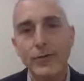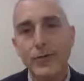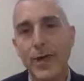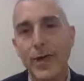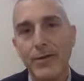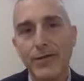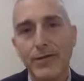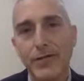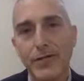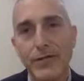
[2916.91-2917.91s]
to maybe
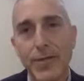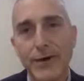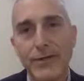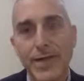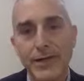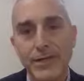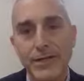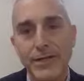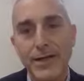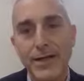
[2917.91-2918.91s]
finish up our
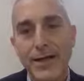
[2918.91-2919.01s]
session,